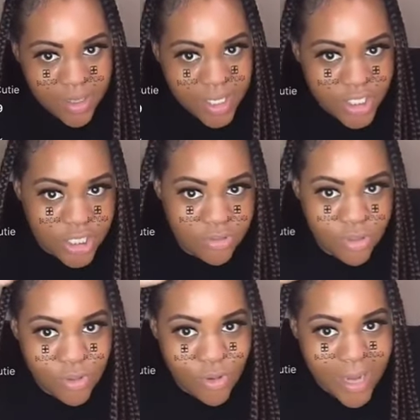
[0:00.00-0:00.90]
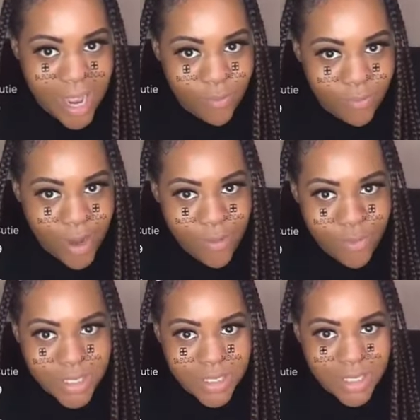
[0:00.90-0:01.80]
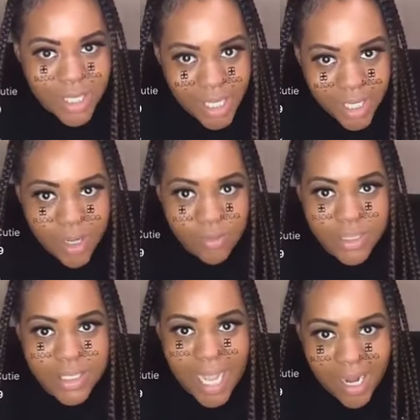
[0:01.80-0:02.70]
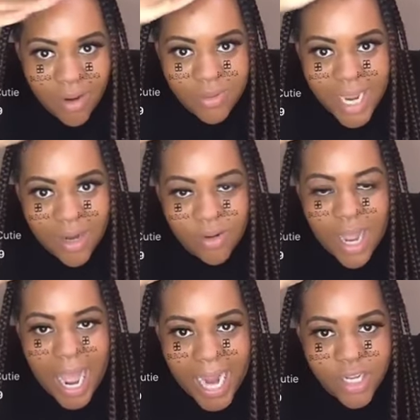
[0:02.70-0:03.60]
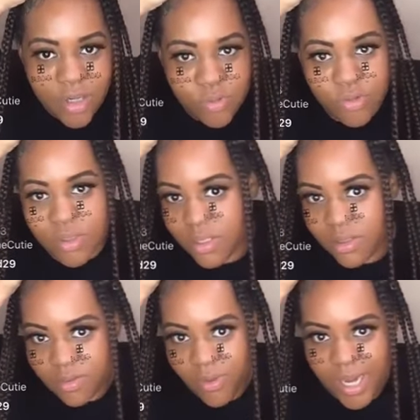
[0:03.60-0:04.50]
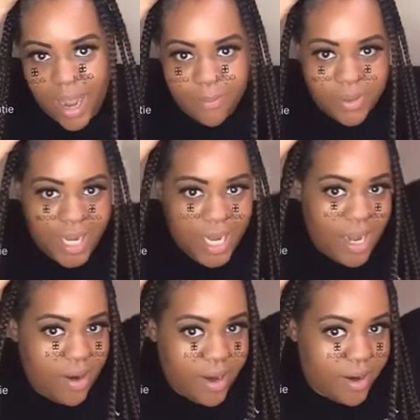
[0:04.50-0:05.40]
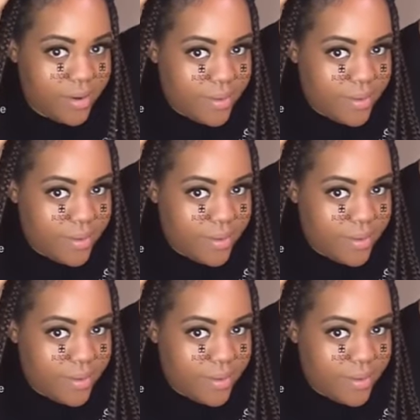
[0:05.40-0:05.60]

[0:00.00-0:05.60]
Juju on that we was good. Go download that on iTunes. We not playing out here.